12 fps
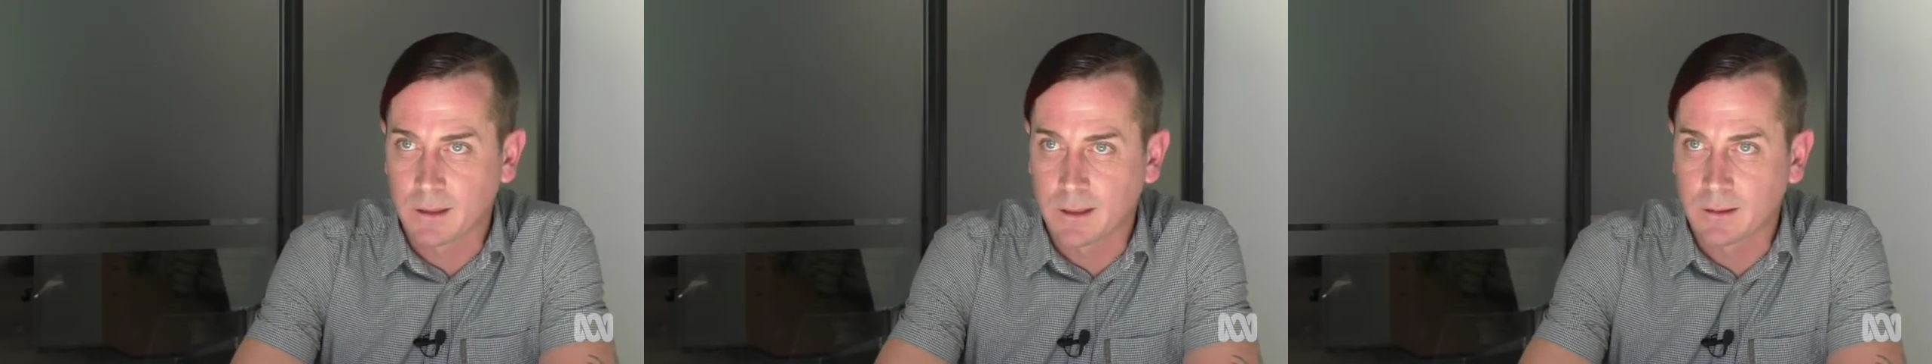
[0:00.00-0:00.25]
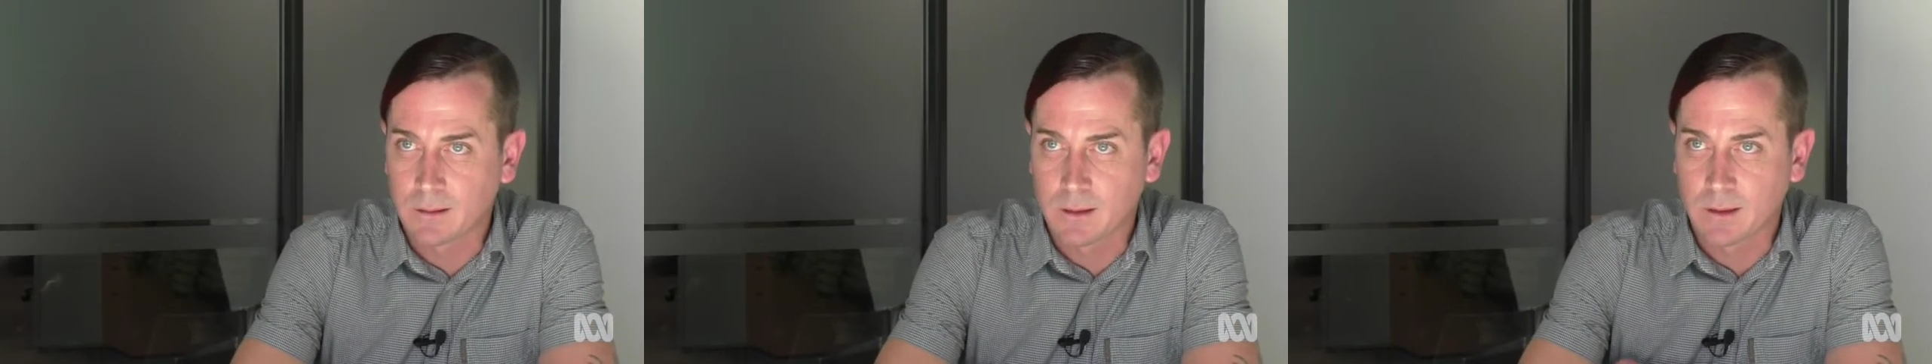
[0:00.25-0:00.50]

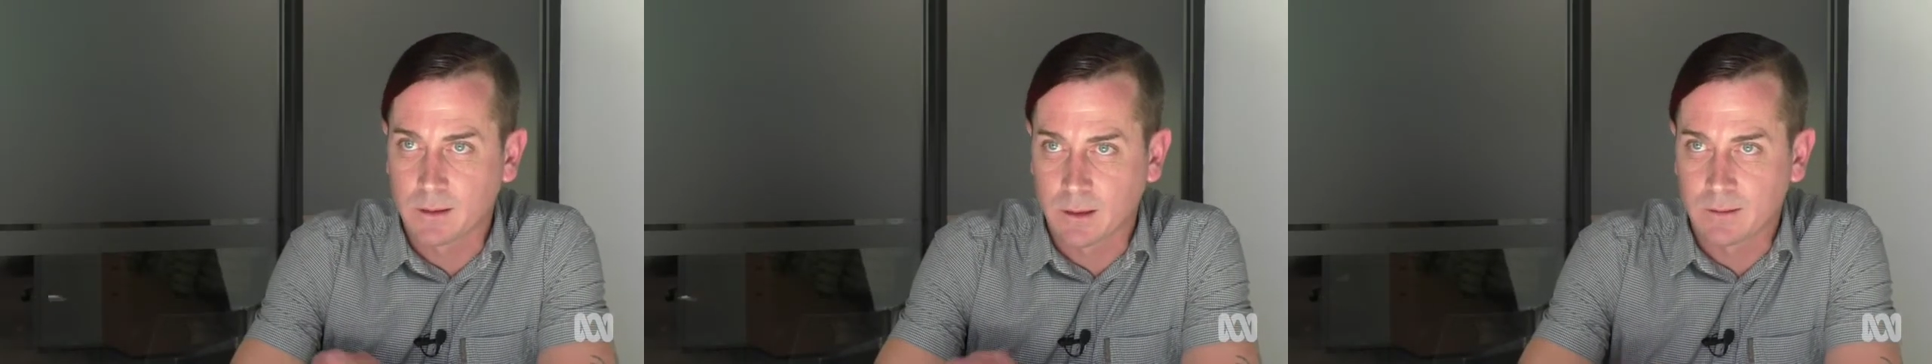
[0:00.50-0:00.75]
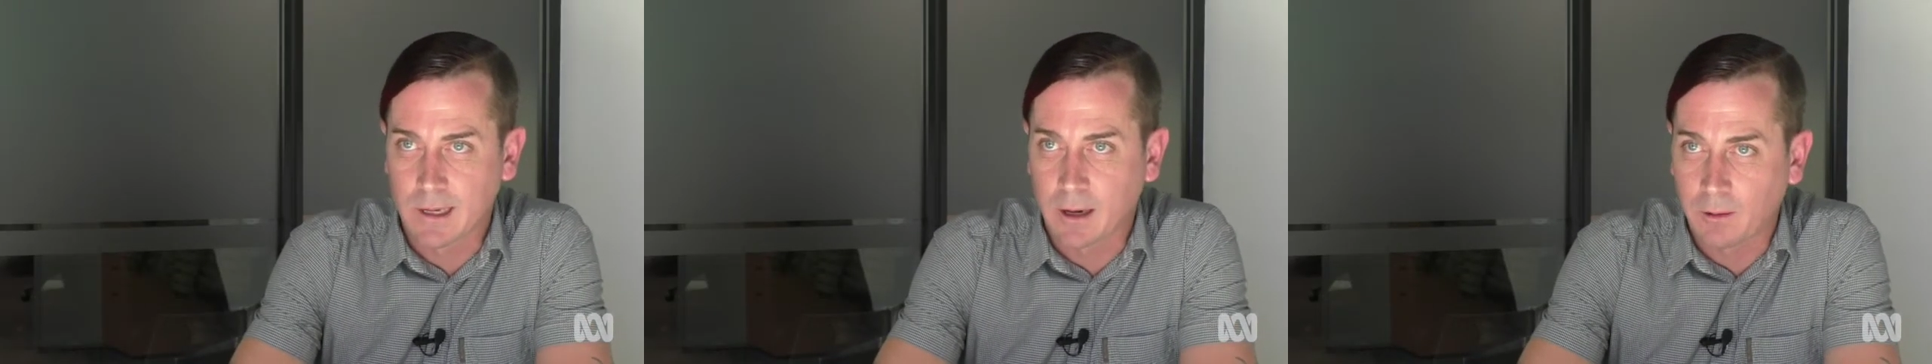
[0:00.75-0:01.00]
and in
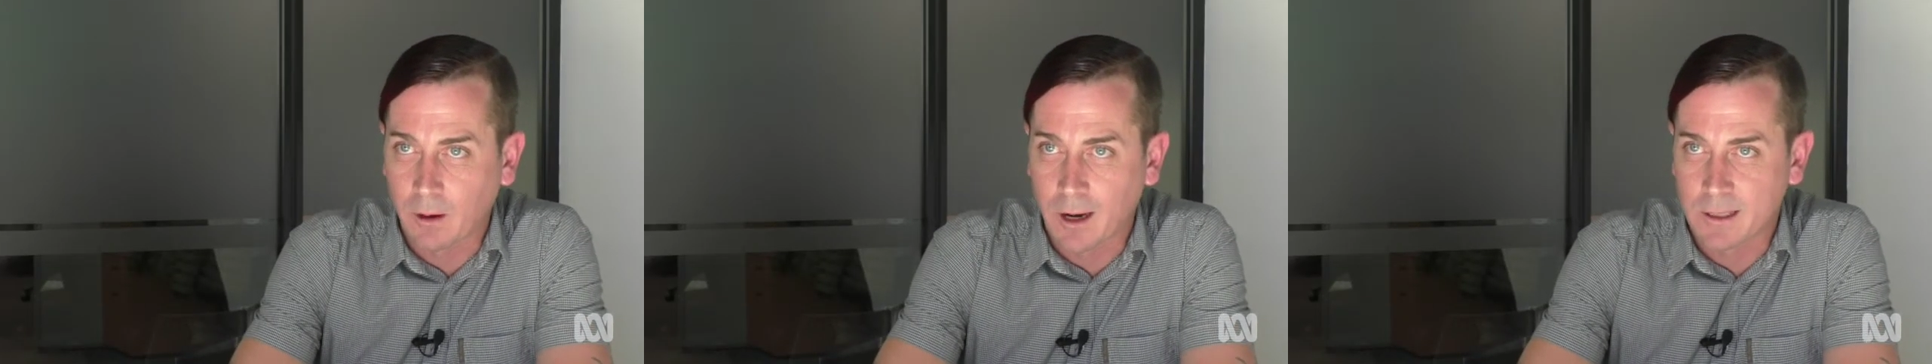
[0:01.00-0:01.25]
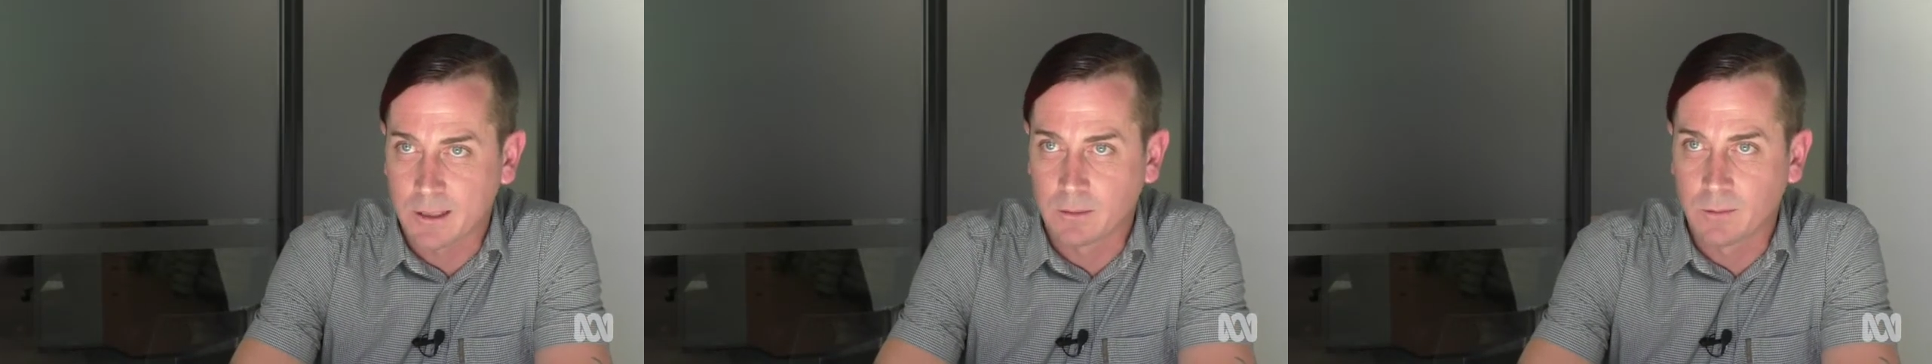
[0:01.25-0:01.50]
terms of
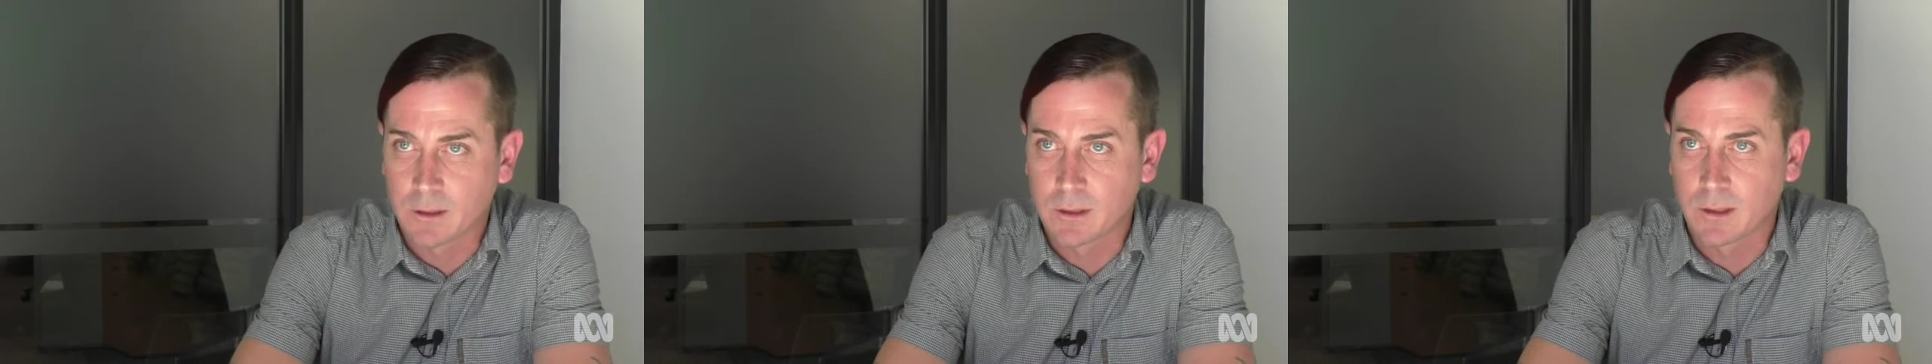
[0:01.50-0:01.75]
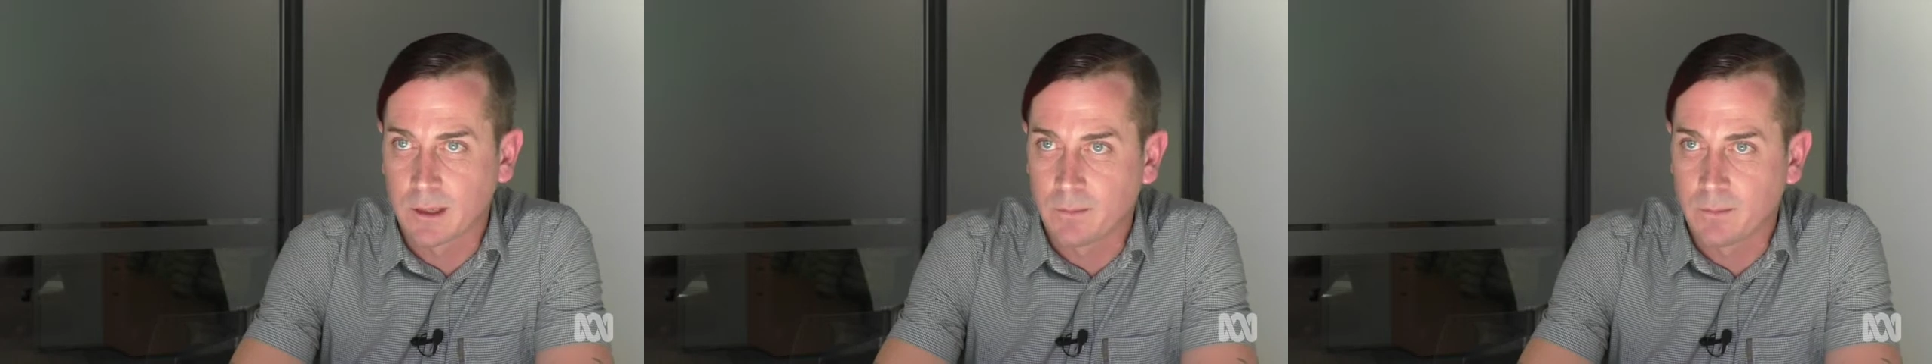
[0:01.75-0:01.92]
categorising which